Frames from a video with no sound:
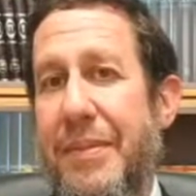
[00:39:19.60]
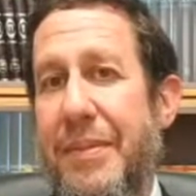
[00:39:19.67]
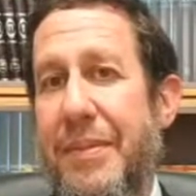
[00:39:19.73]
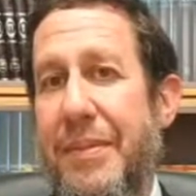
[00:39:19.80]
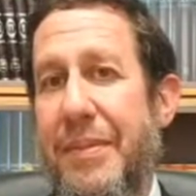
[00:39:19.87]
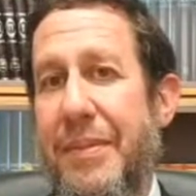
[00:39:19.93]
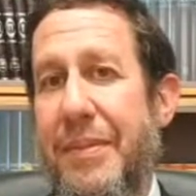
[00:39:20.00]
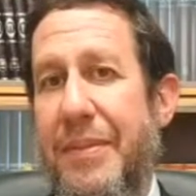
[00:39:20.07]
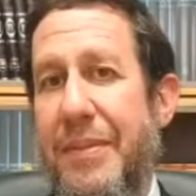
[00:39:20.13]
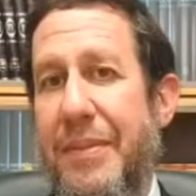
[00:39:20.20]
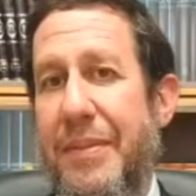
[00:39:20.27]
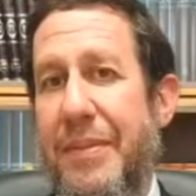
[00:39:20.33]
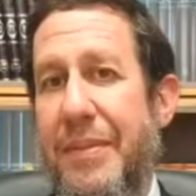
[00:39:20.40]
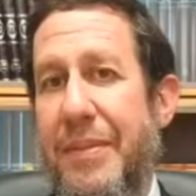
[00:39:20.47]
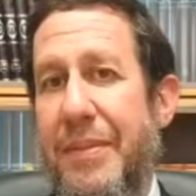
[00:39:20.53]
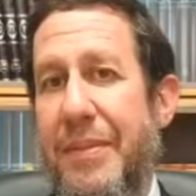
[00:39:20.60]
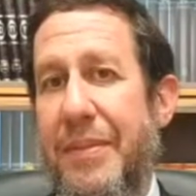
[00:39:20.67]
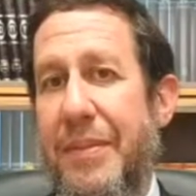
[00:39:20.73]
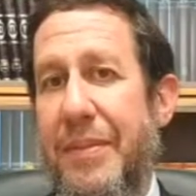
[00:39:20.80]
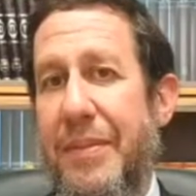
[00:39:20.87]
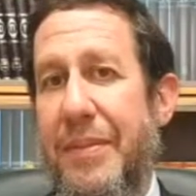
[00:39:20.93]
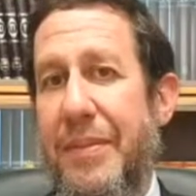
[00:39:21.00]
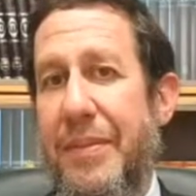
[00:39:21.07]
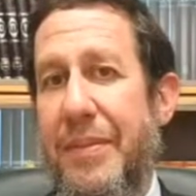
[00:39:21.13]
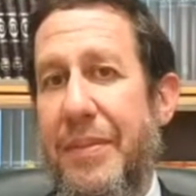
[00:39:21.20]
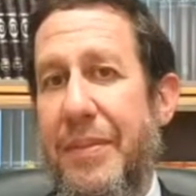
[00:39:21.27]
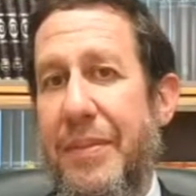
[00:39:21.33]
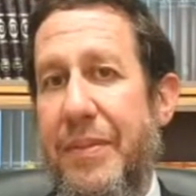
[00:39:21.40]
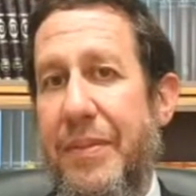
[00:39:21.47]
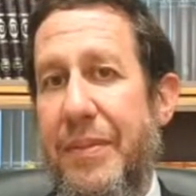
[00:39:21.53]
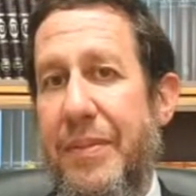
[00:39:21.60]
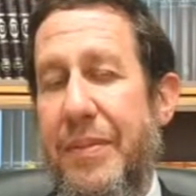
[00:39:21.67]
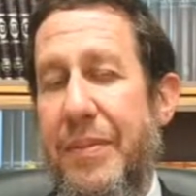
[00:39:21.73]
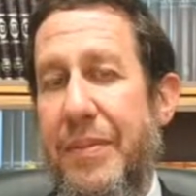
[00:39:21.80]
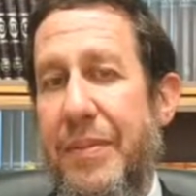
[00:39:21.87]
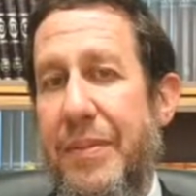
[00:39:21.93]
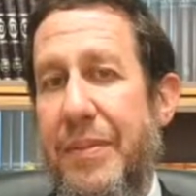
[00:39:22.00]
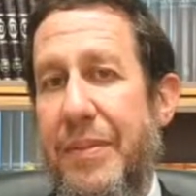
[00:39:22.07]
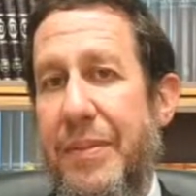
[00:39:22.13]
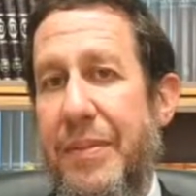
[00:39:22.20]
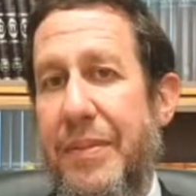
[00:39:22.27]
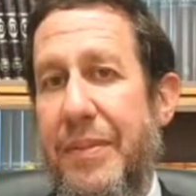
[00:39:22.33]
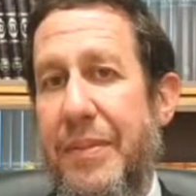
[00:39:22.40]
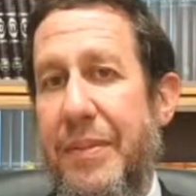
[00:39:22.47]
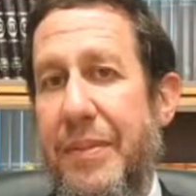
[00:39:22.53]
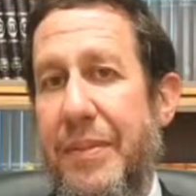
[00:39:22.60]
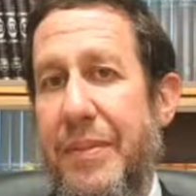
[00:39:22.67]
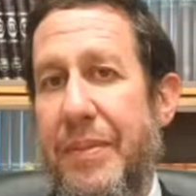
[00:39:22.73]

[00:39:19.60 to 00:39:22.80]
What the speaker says: (not speaking)